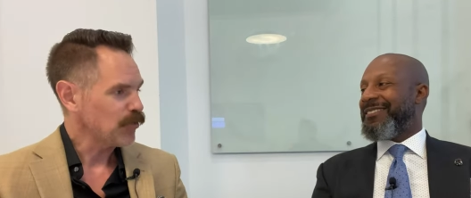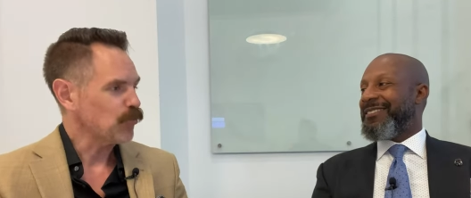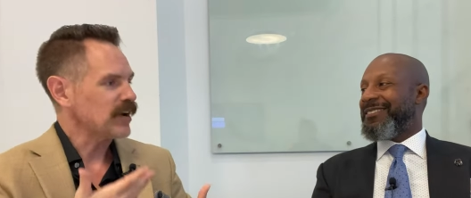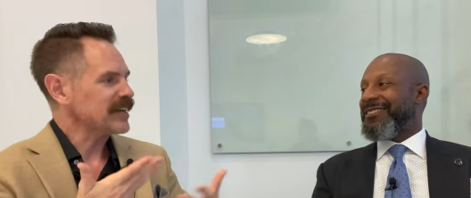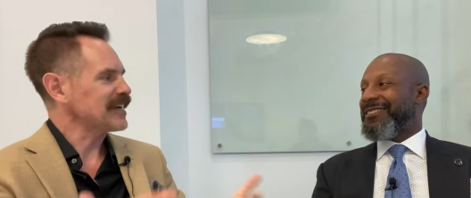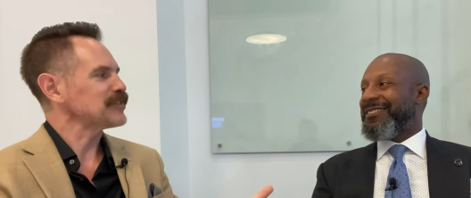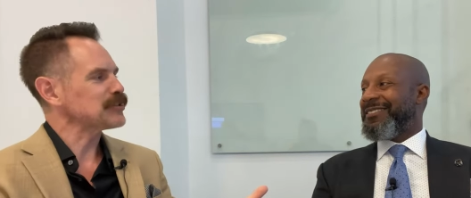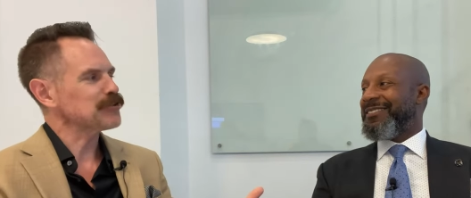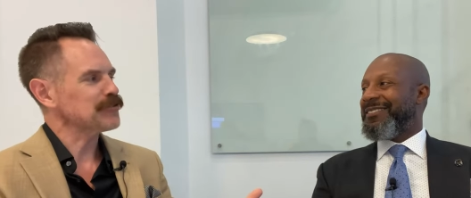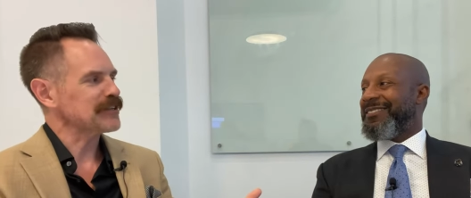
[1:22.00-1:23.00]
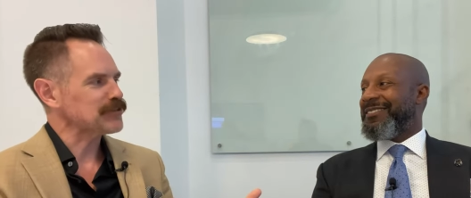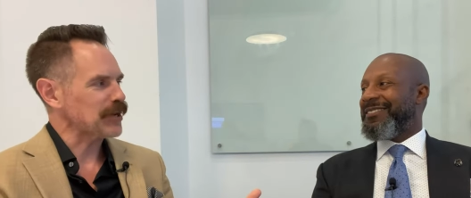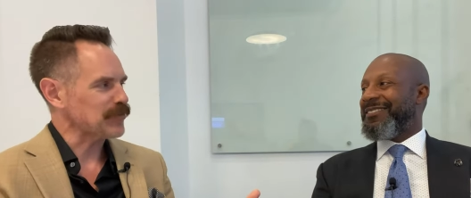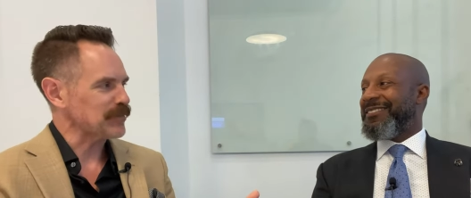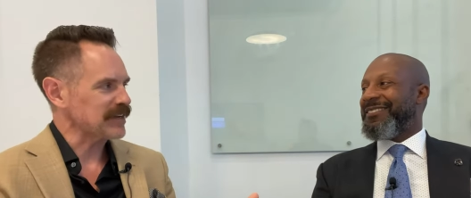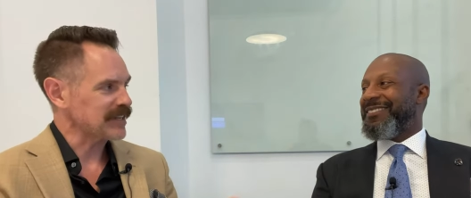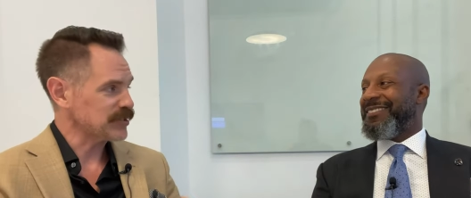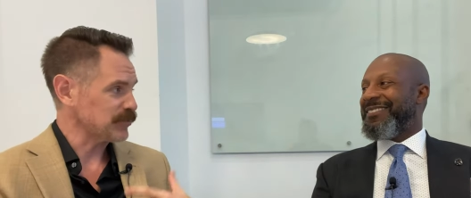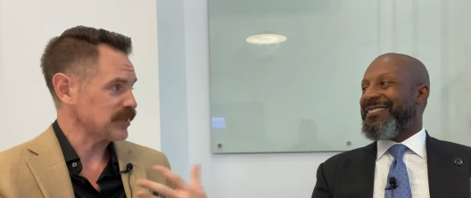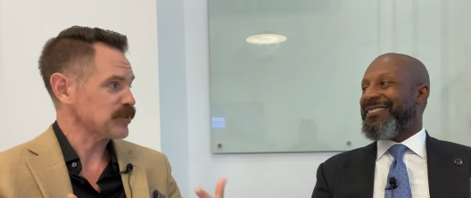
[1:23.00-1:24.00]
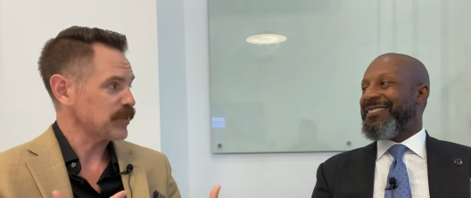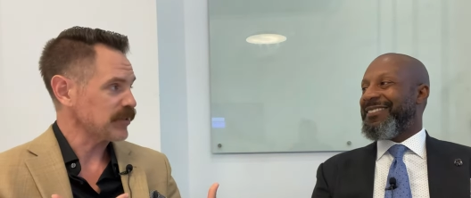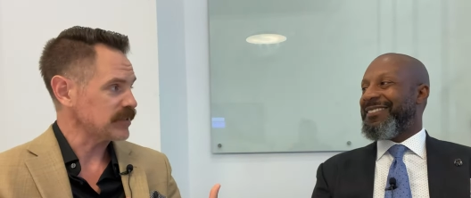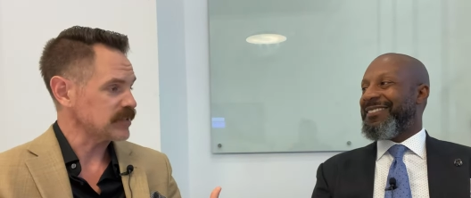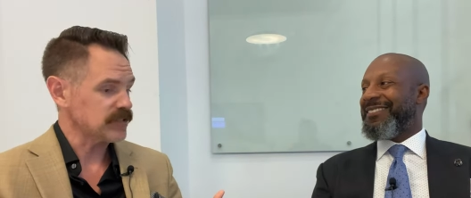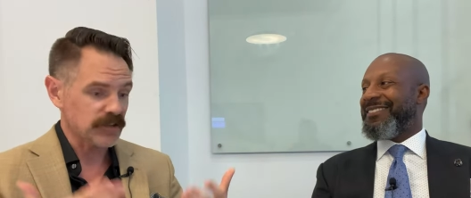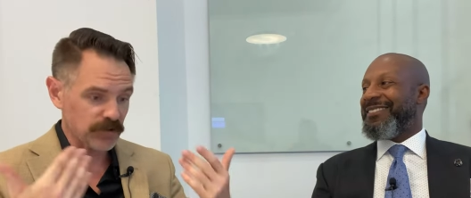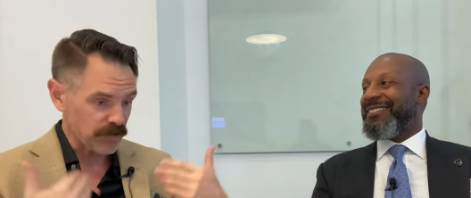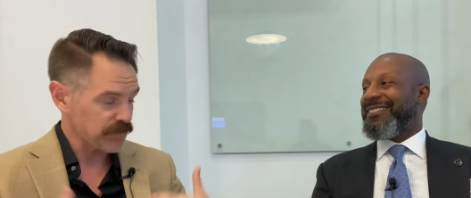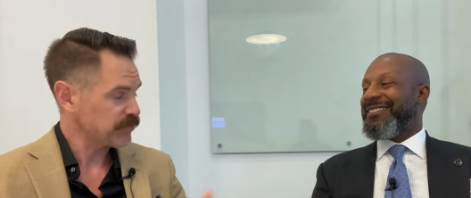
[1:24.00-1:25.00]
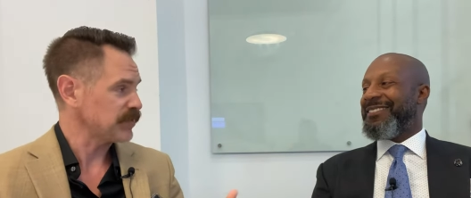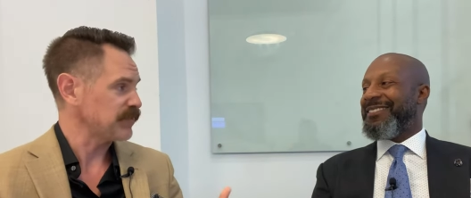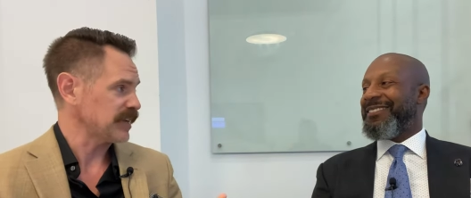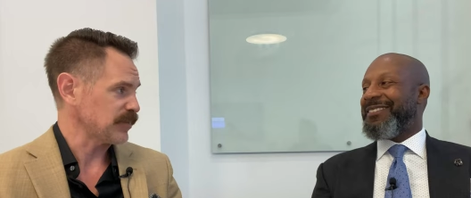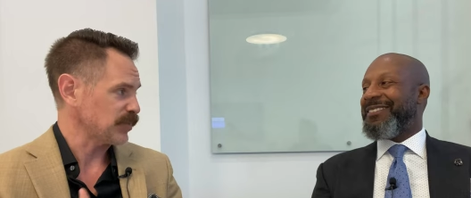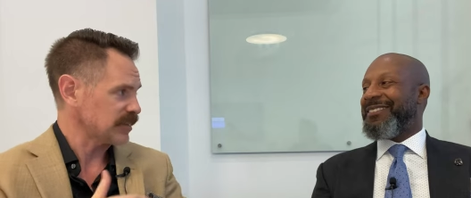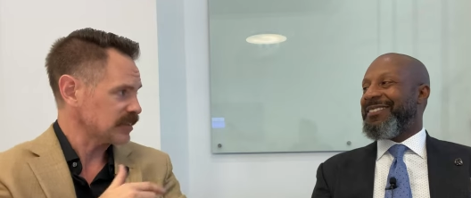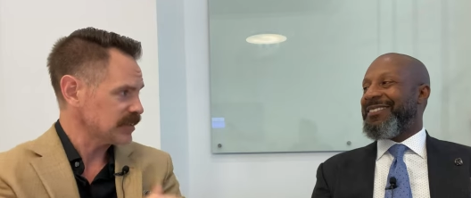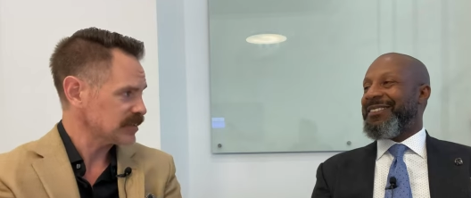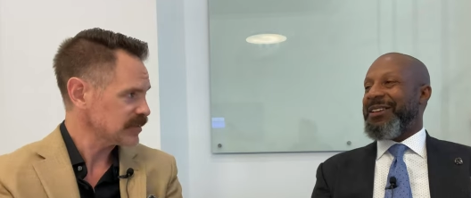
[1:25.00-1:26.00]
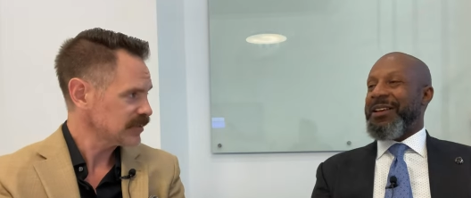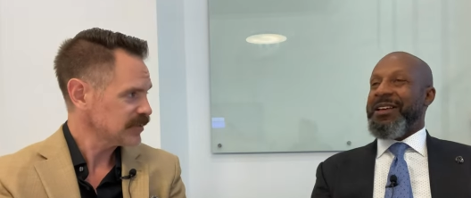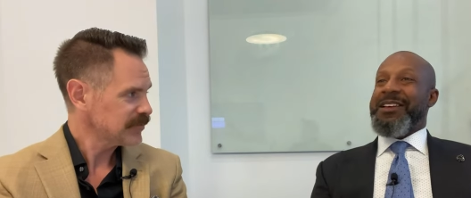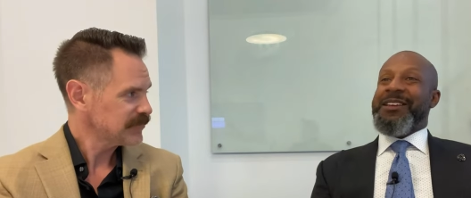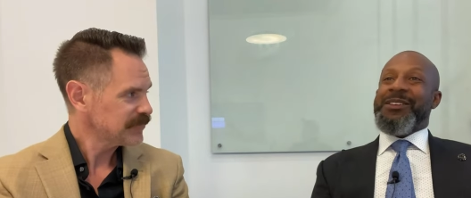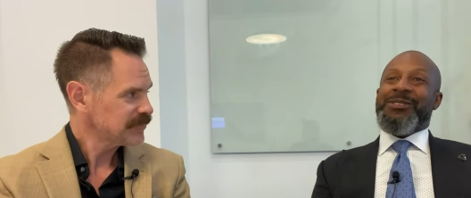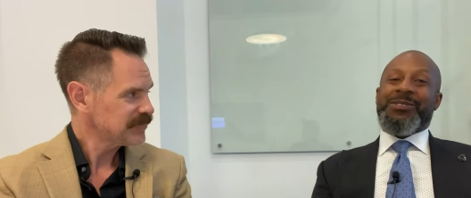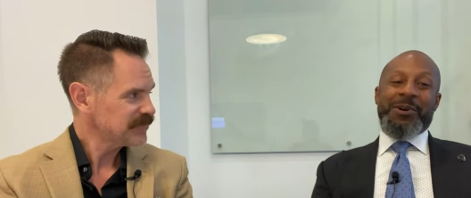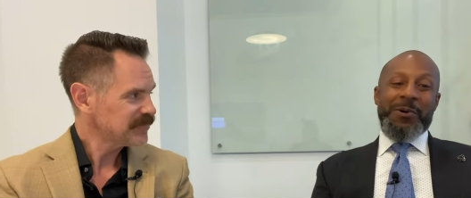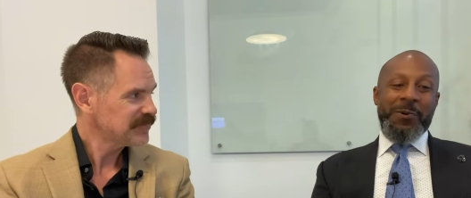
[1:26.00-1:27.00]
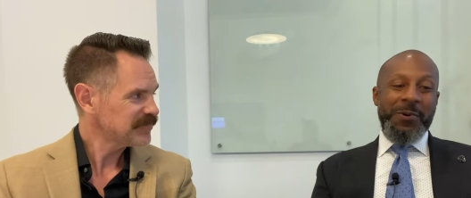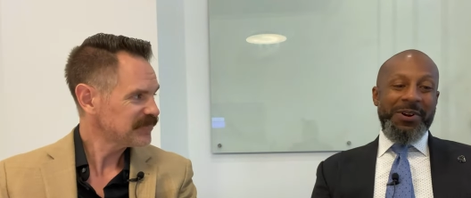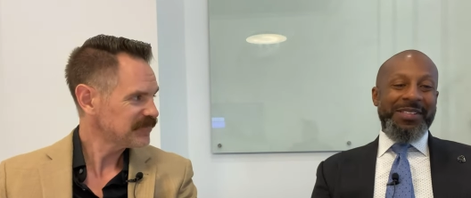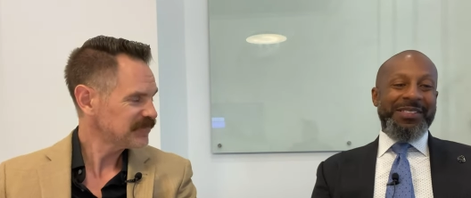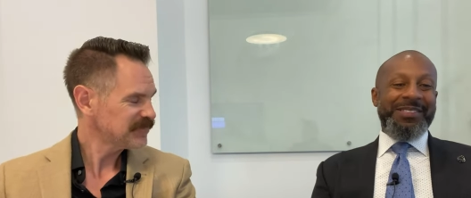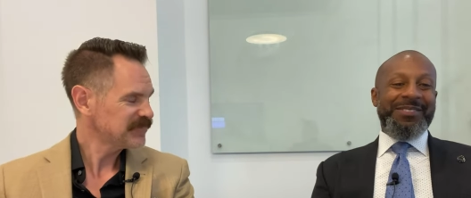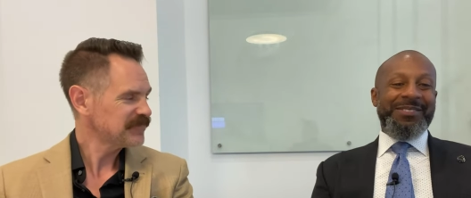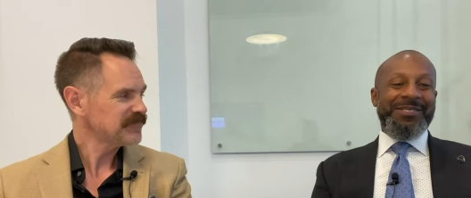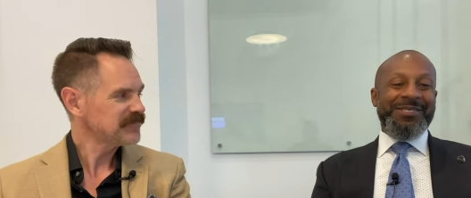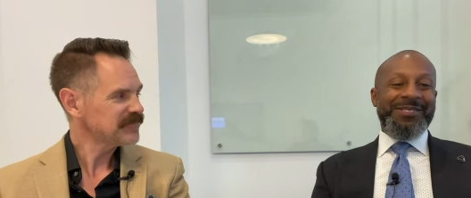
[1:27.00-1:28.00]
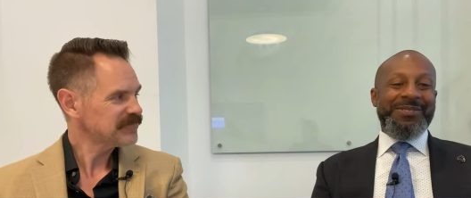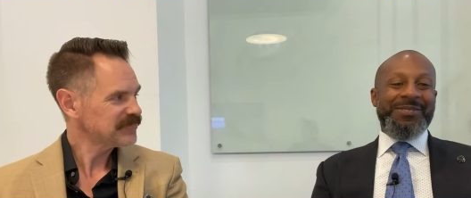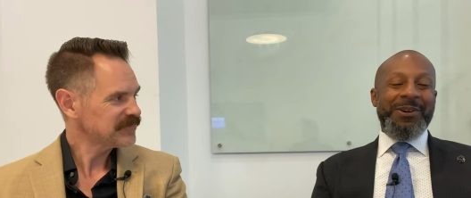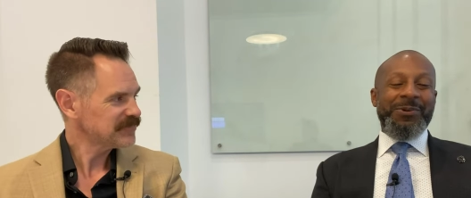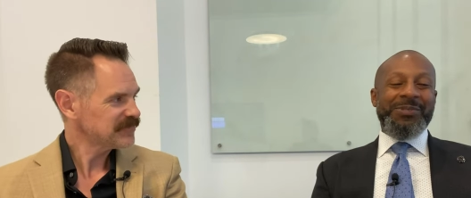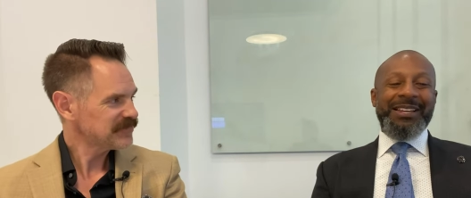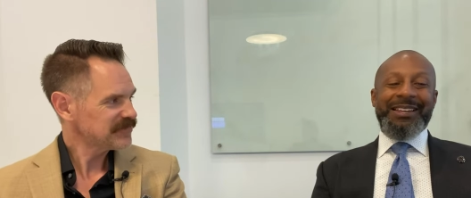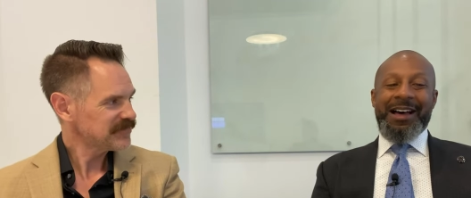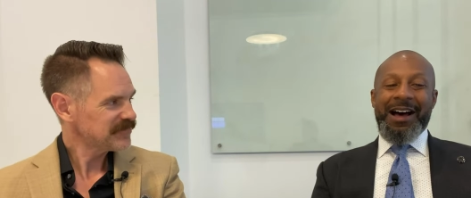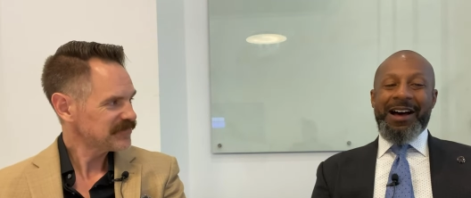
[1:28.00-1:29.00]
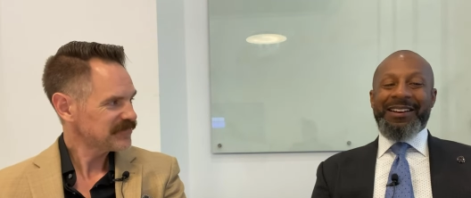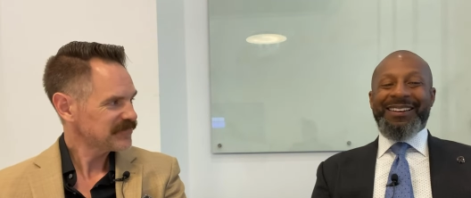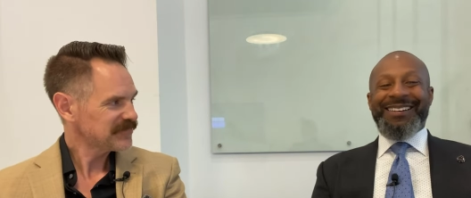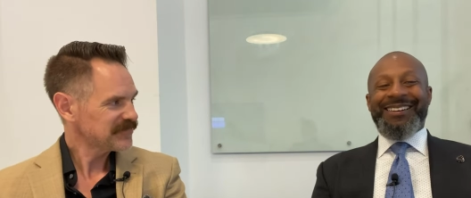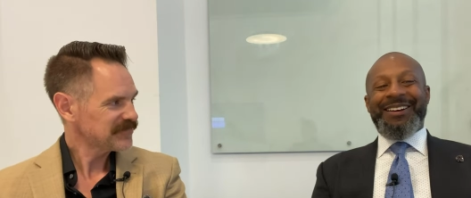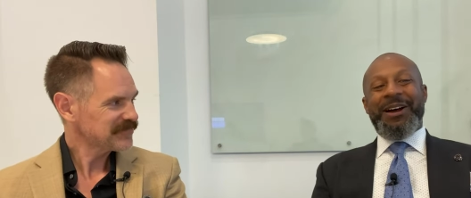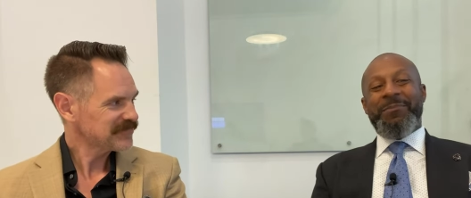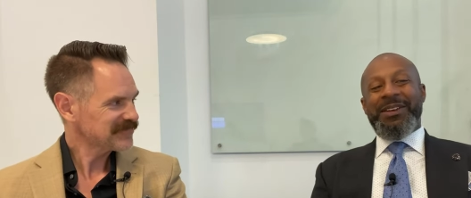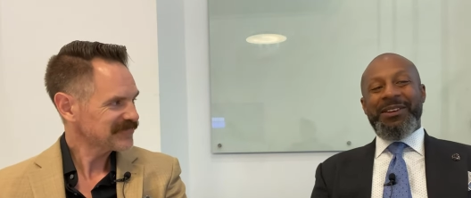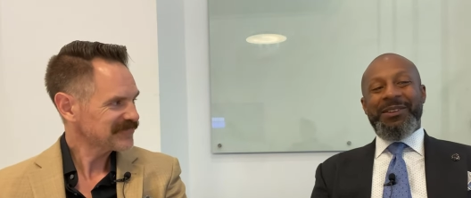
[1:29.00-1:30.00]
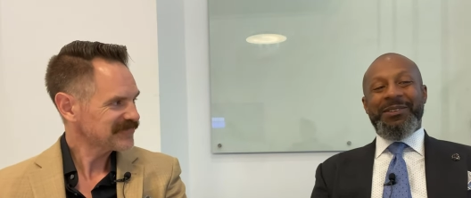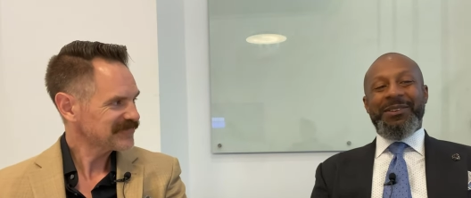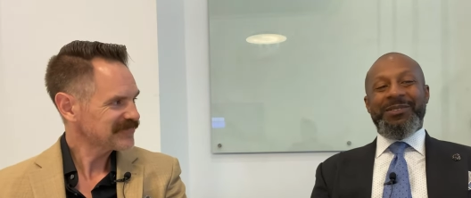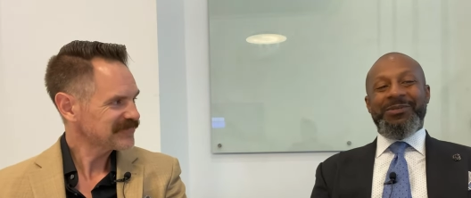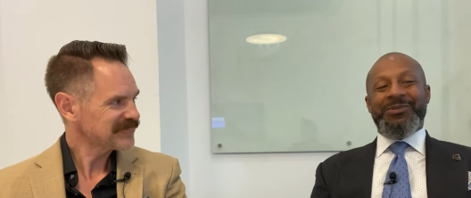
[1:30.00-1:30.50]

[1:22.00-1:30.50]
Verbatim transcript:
Speaker 1: what a discerning gentleman gets to experience as they're going through the fitting process? So there's a lot. Uh, I
Speaker 2: mean,